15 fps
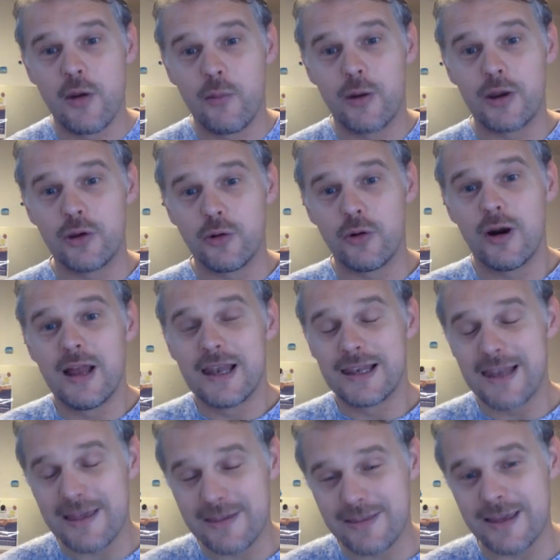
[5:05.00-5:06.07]
when you're
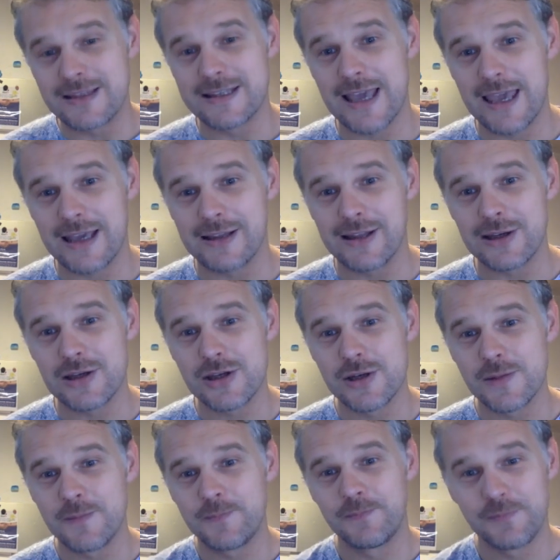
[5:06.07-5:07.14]
listening to English.
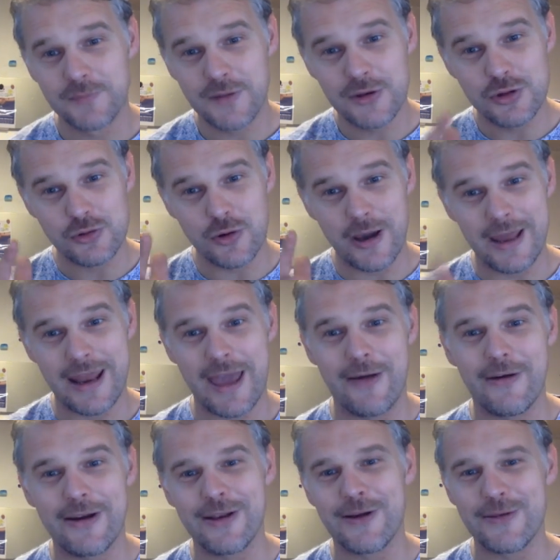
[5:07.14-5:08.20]
Try it
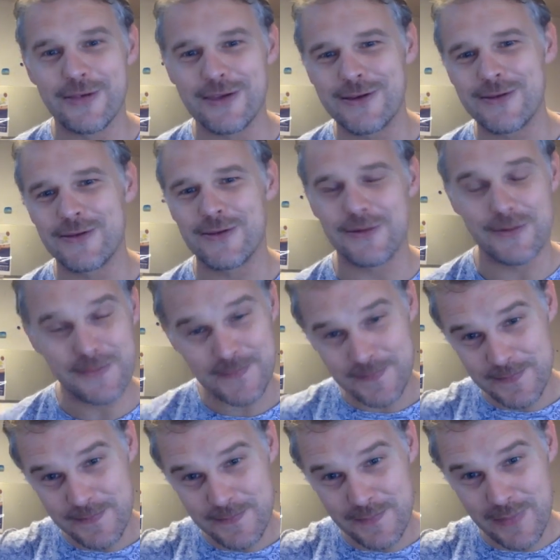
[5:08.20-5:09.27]
out and I'll see you soon.
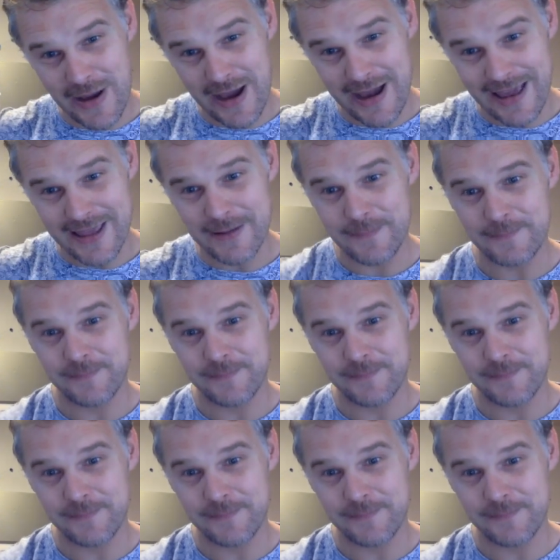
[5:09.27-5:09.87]
Bye!